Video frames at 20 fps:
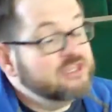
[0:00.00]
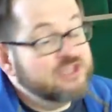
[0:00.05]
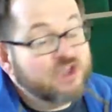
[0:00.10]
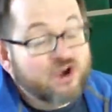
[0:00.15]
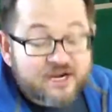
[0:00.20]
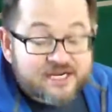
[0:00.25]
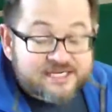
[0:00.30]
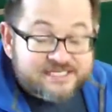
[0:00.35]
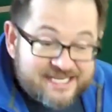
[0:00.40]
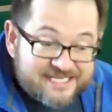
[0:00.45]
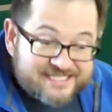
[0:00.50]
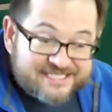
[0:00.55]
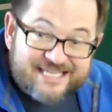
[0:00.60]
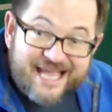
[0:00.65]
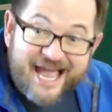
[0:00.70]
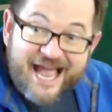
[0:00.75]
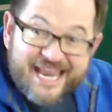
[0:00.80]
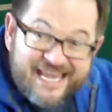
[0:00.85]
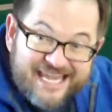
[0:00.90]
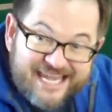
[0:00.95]
the architect
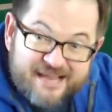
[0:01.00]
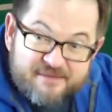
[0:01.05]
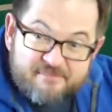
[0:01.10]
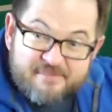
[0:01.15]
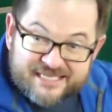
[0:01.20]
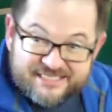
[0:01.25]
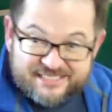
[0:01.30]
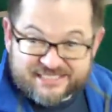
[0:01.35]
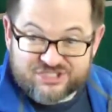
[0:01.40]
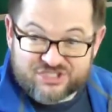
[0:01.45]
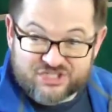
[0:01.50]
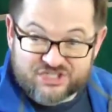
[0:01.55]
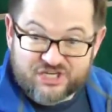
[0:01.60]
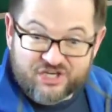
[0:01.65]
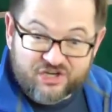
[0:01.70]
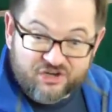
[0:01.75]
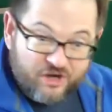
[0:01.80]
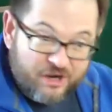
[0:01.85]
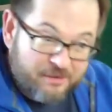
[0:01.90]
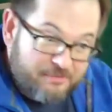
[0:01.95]
is hiding a message in
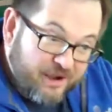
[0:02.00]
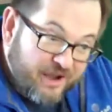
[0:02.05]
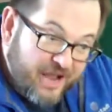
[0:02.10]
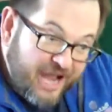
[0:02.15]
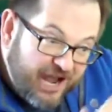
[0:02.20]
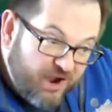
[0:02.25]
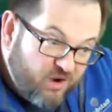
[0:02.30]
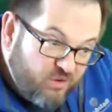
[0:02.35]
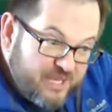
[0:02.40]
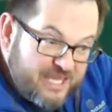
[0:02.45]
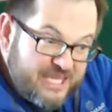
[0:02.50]
here about how